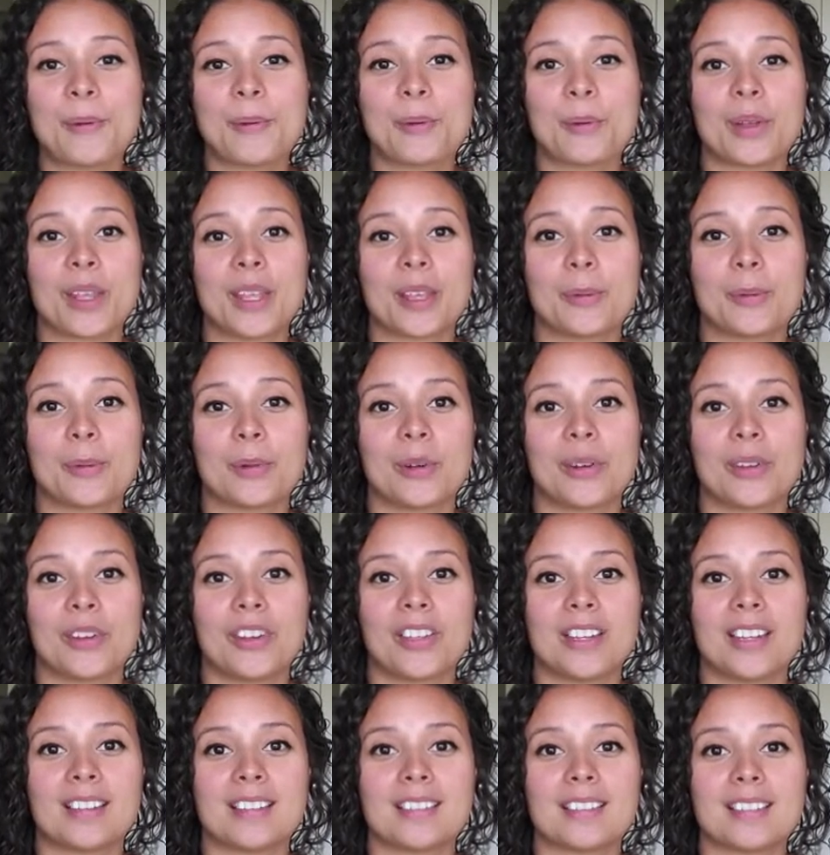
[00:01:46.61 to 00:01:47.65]
we
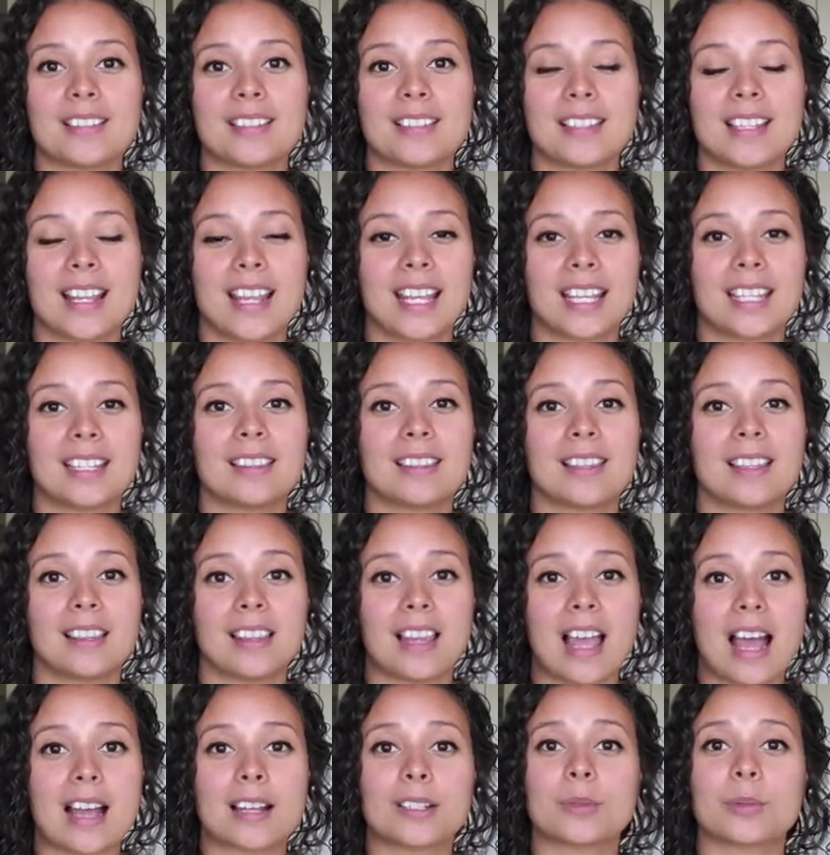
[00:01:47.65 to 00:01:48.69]
would sing the
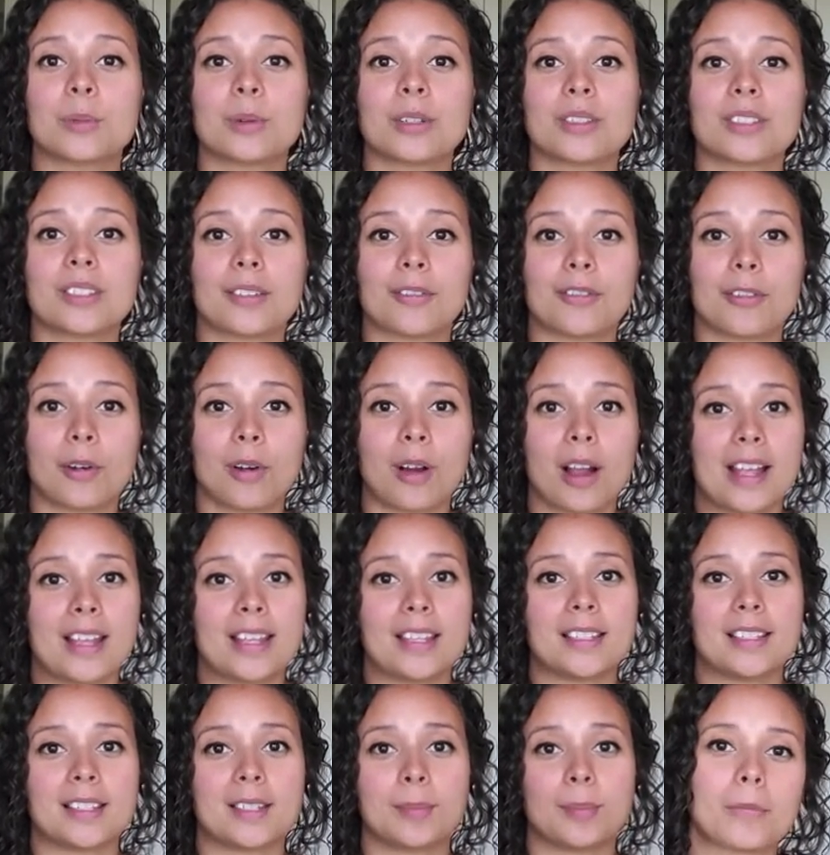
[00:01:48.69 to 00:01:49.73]
last words of
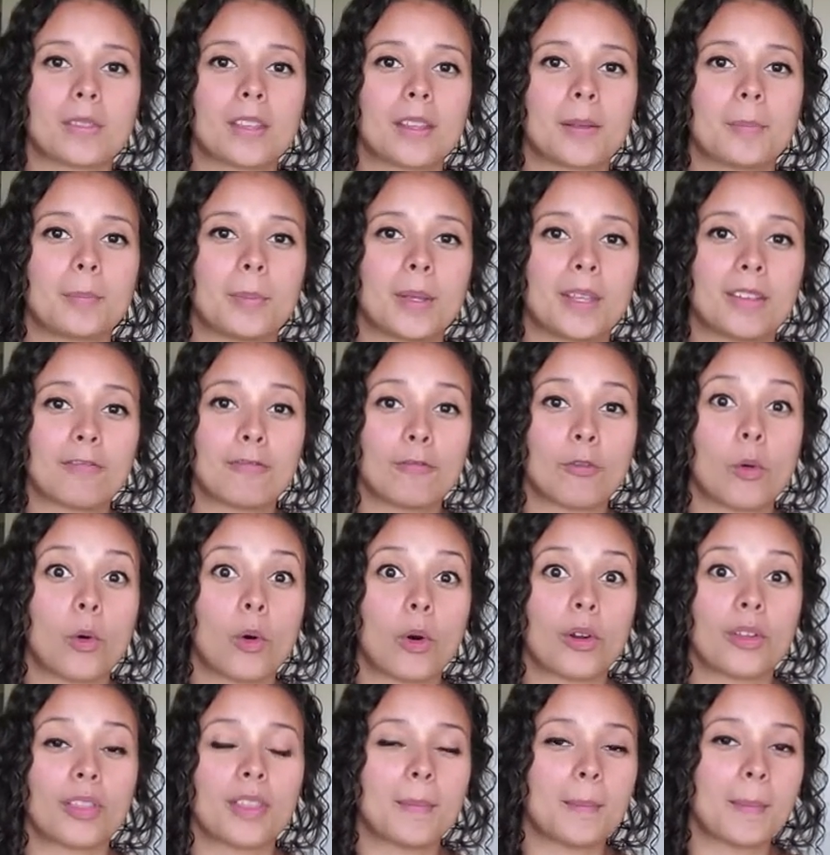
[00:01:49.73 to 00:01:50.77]
Christ
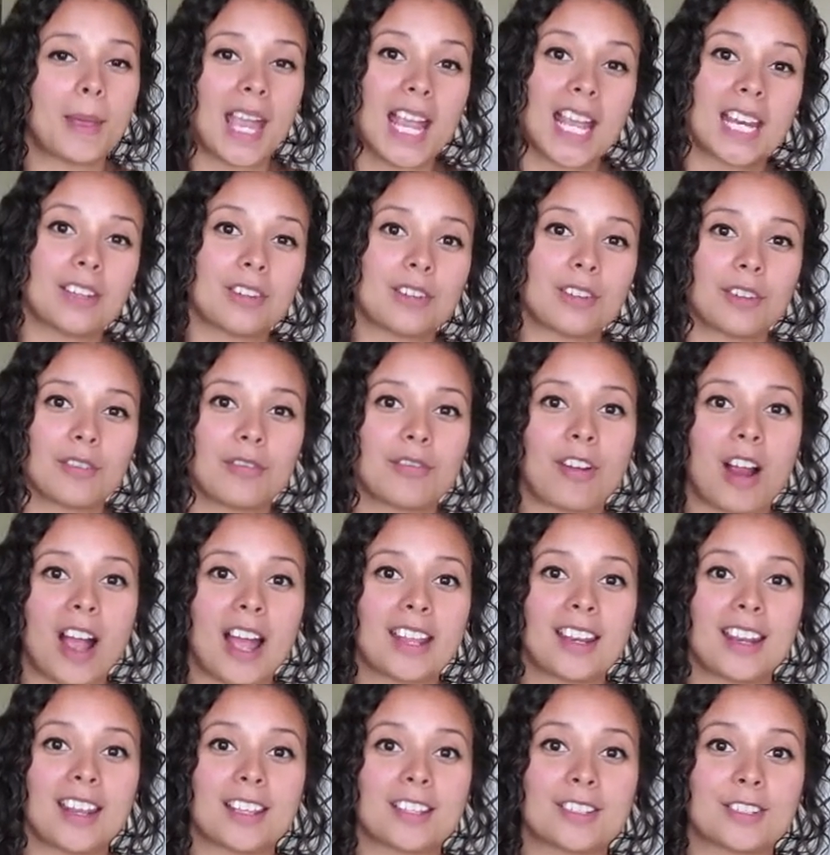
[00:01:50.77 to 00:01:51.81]
before the main Good
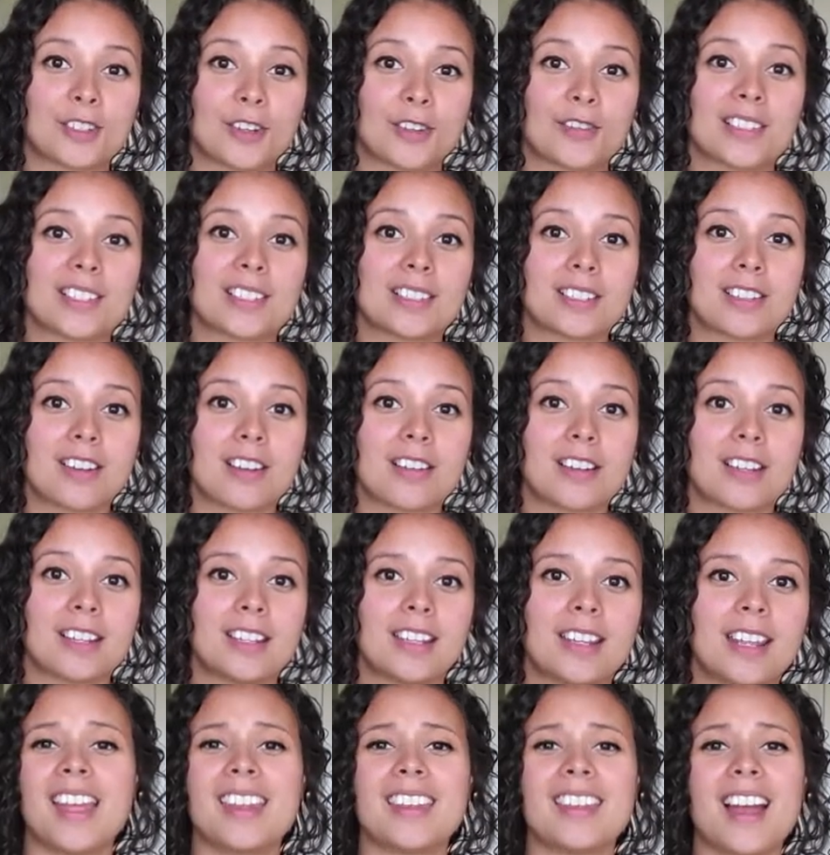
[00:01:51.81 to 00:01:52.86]
Friday service
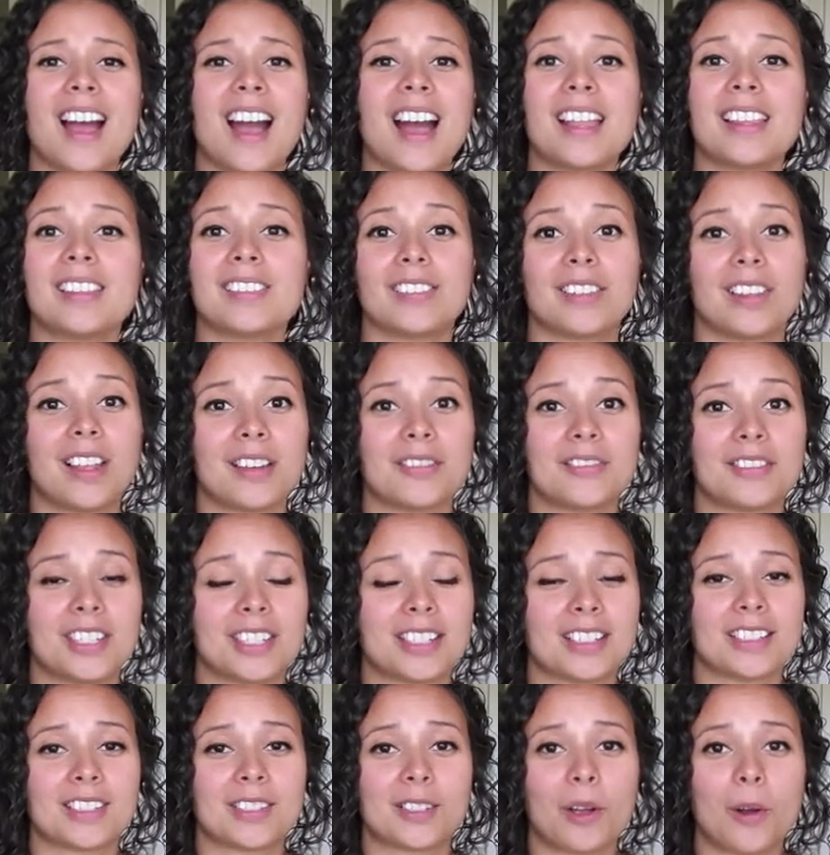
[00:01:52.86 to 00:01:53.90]
started, and I loved
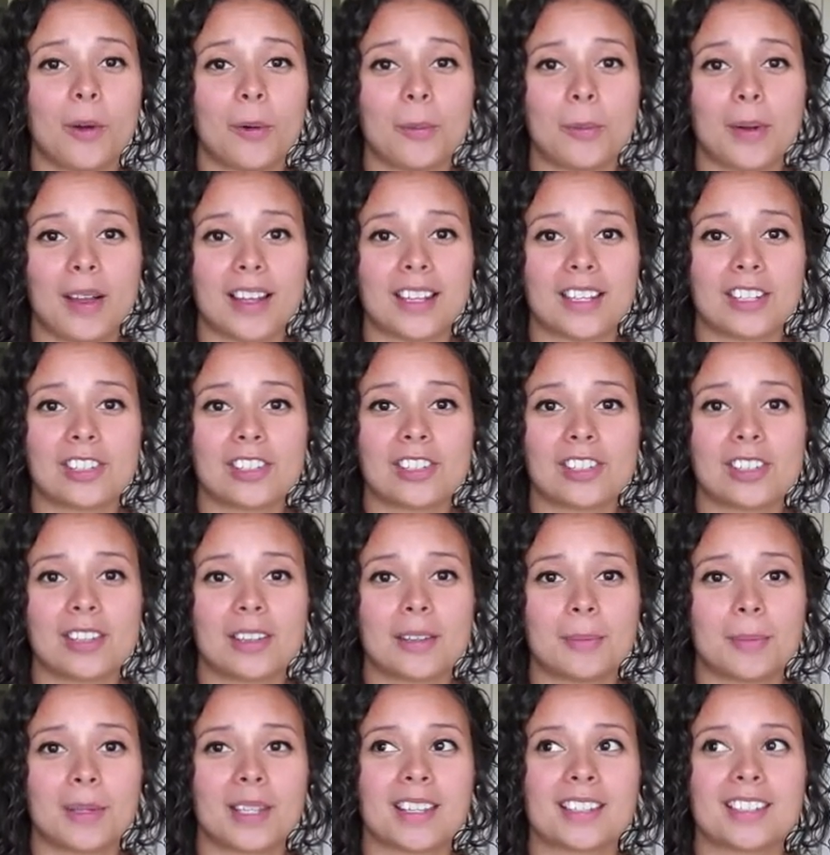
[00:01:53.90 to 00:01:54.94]
it so much
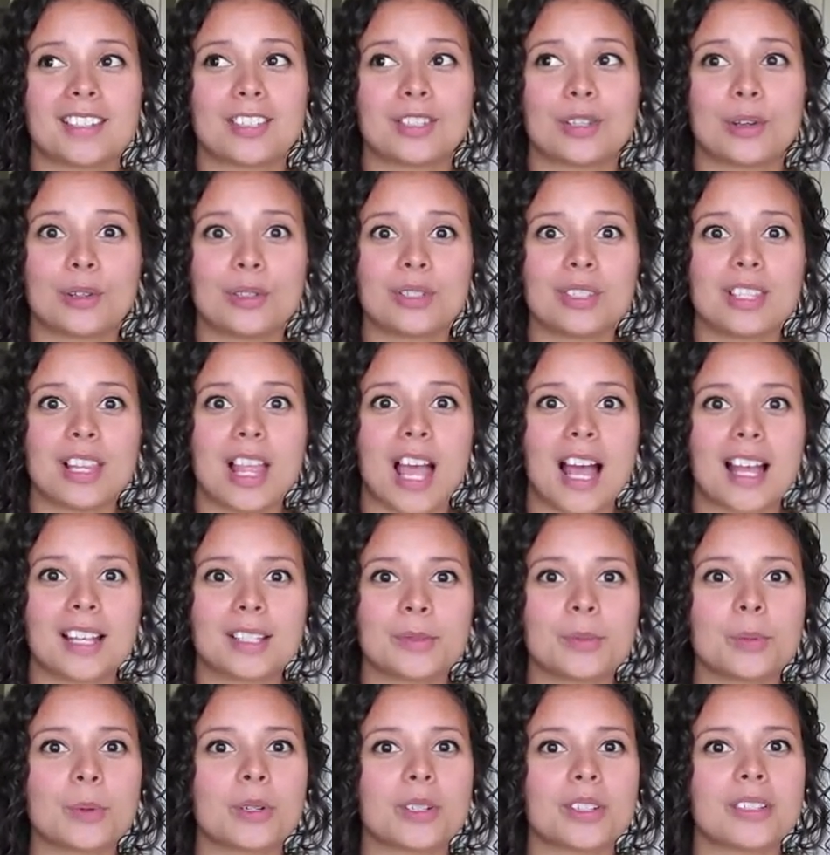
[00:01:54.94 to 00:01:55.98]
because those
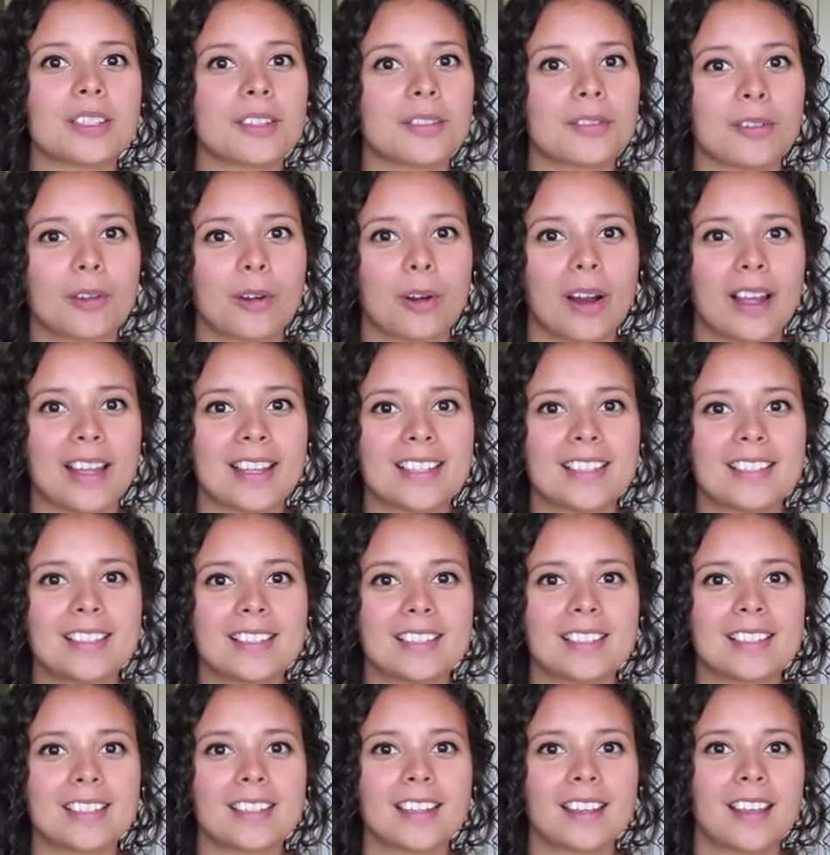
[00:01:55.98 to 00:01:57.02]
last words of
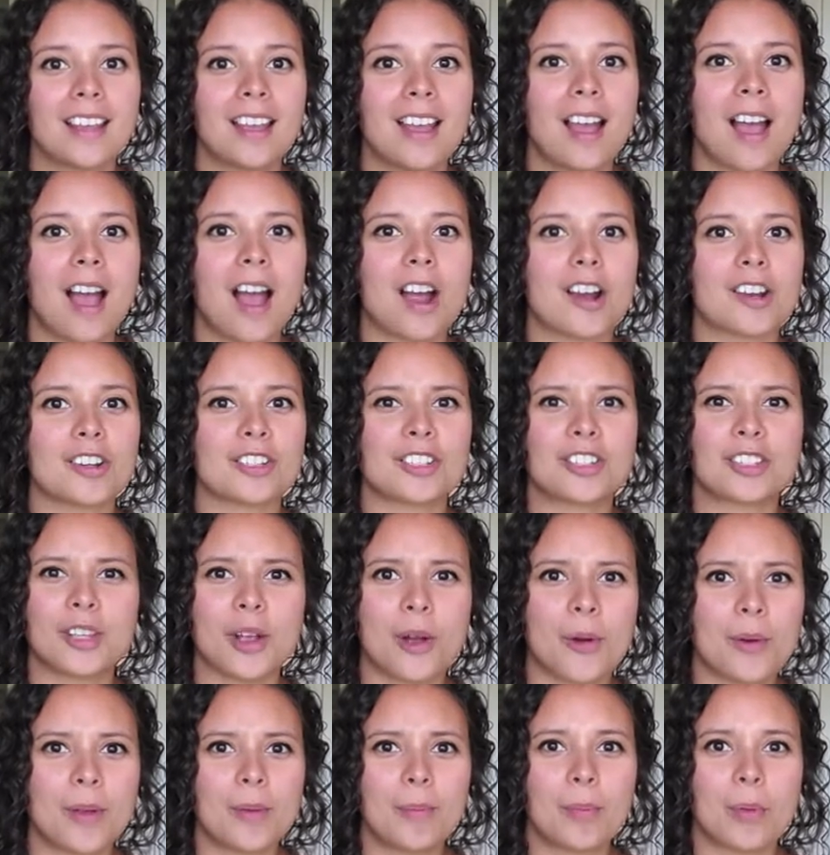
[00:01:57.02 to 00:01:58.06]
Christ are
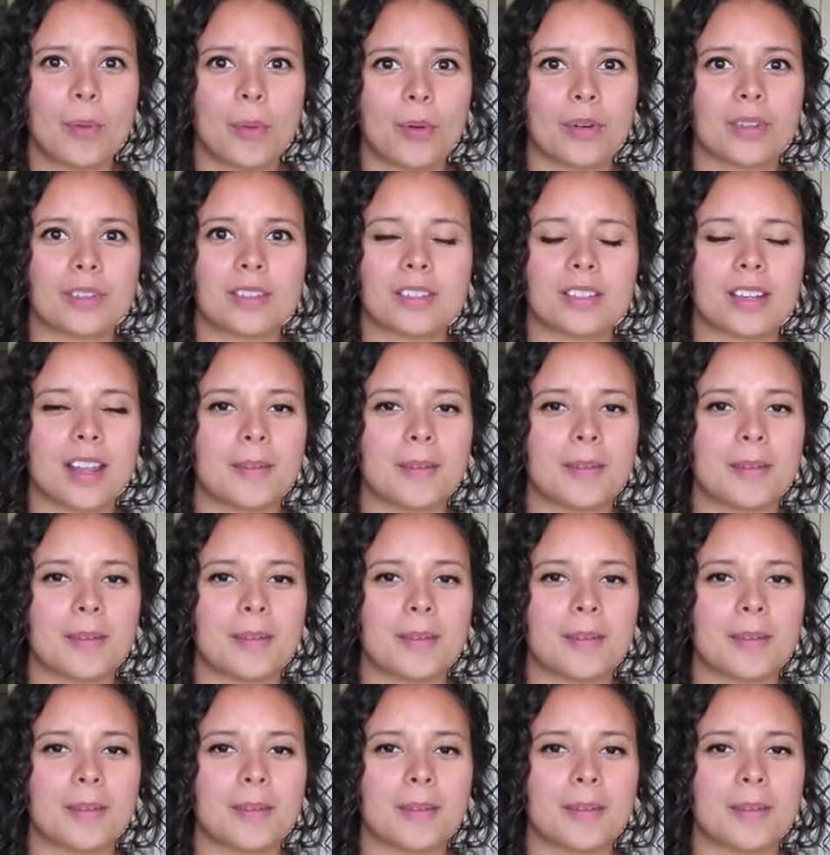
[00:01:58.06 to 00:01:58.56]
so important.